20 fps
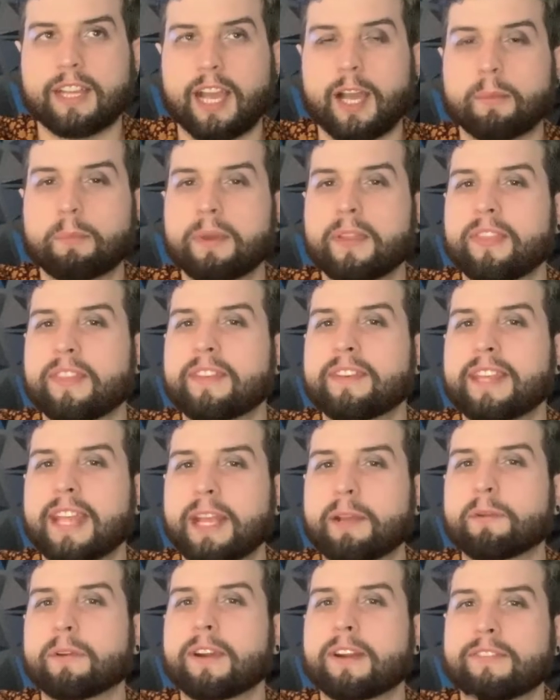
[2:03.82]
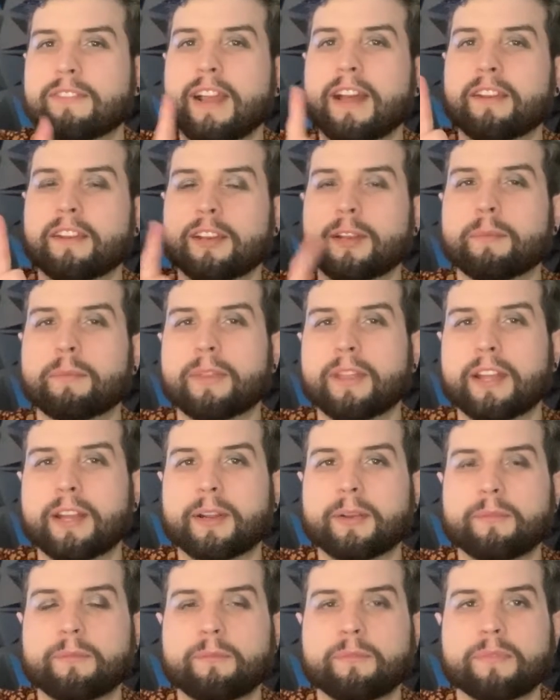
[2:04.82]
I'll put the date where I found it up
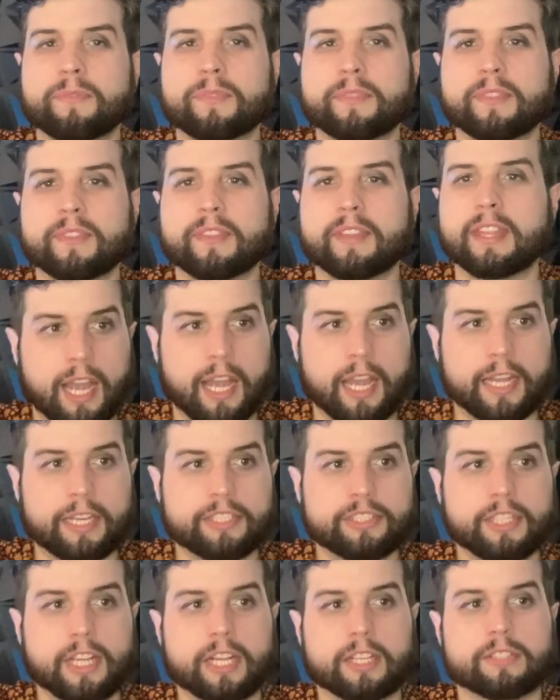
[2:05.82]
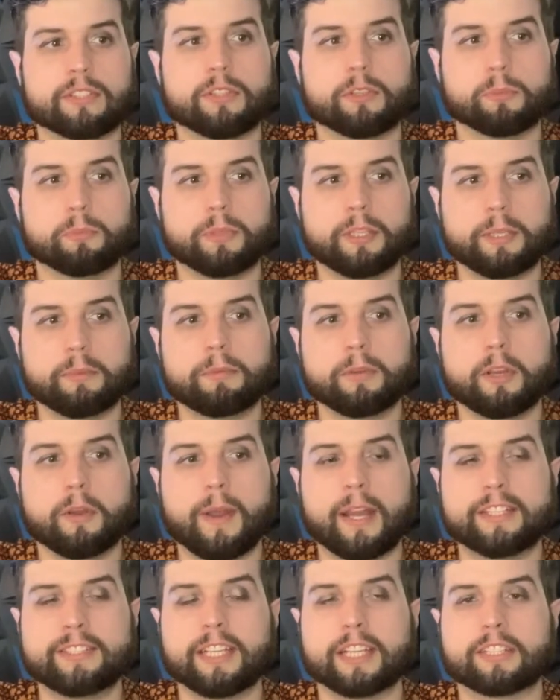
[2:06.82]
there. I checked Home Depot,
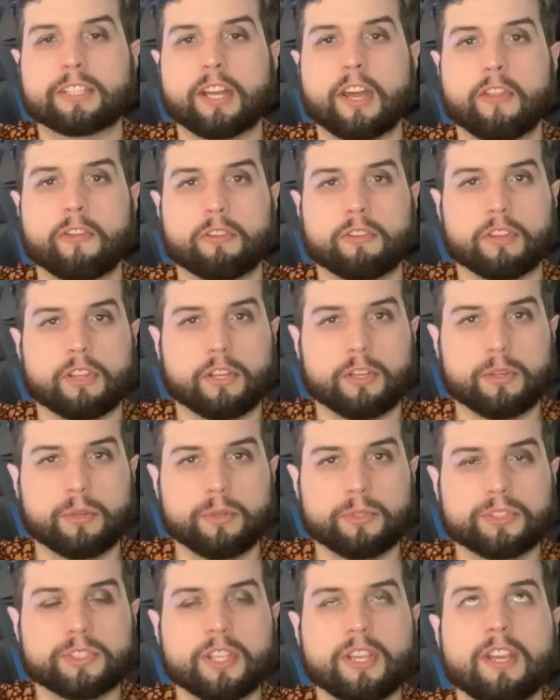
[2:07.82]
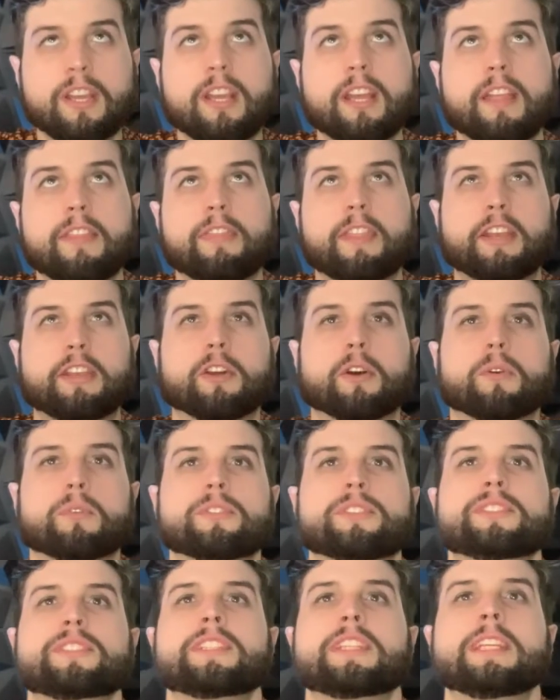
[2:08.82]
I checked other Lowe's. They
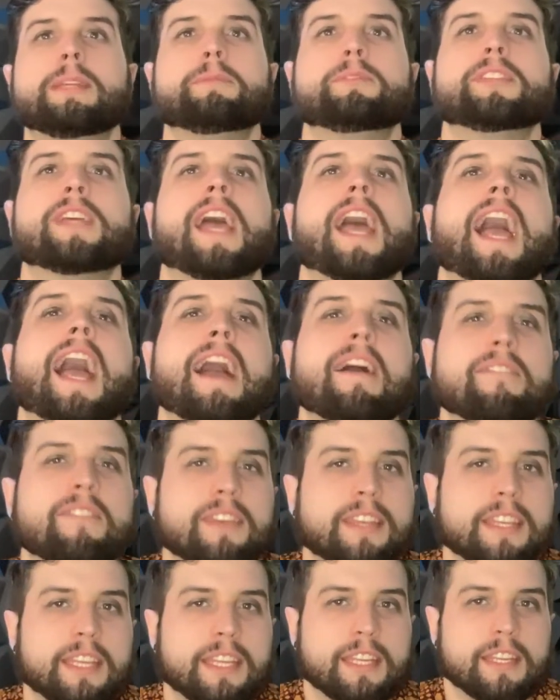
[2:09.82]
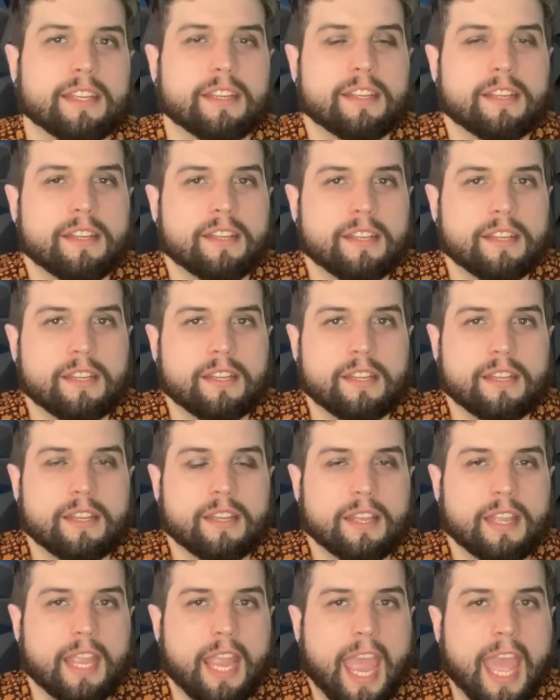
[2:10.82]
don't seem to have any
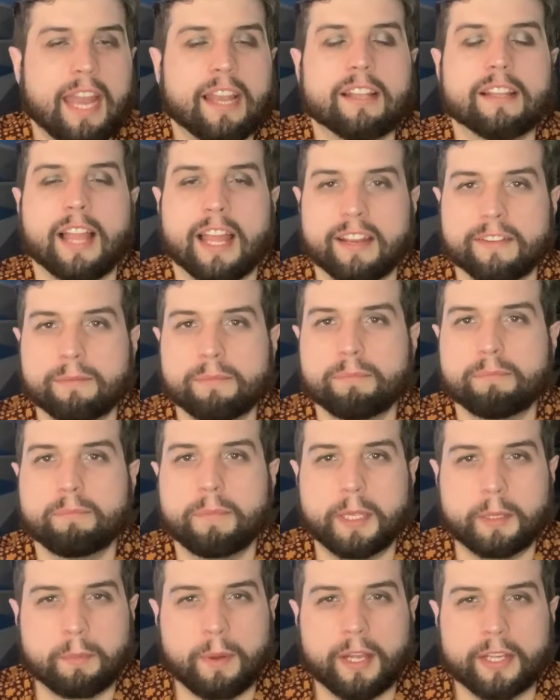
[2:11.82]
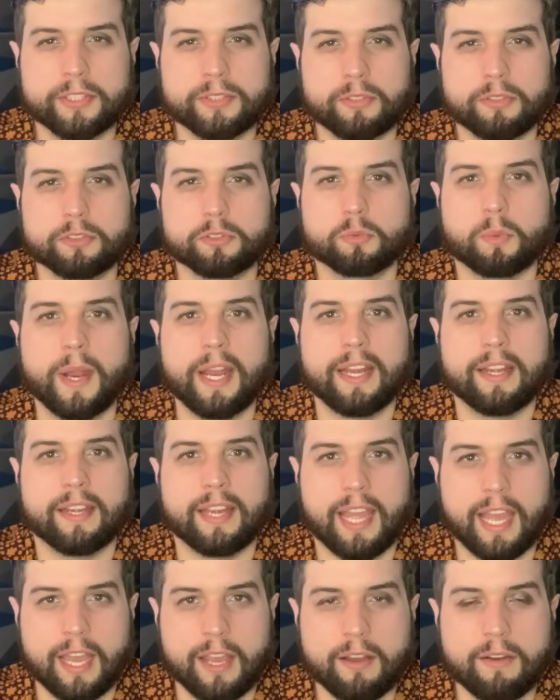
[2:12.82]
at a lot of big box stores right
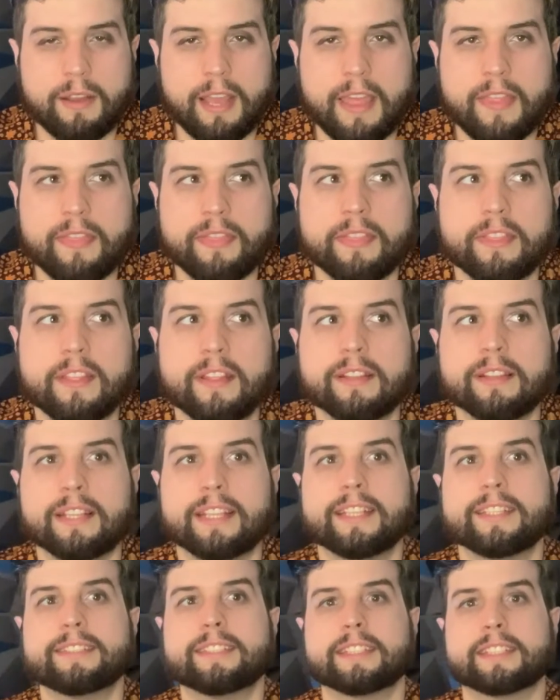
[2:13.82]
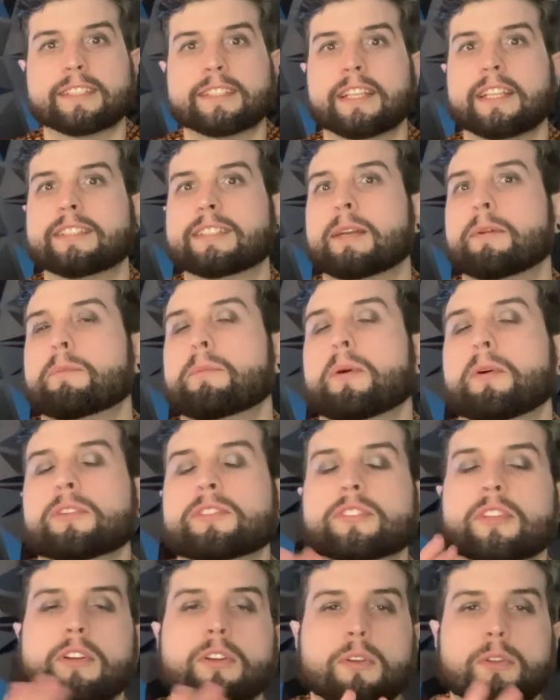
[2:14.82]
now, and the list extends. I'll
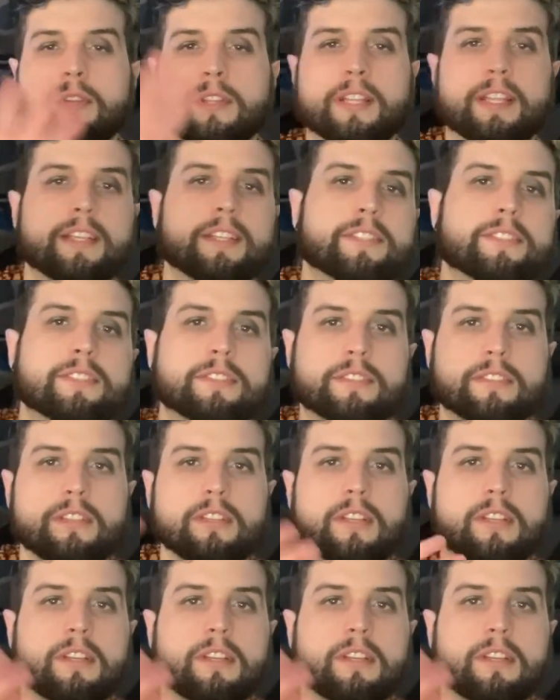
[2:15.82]
post a whole list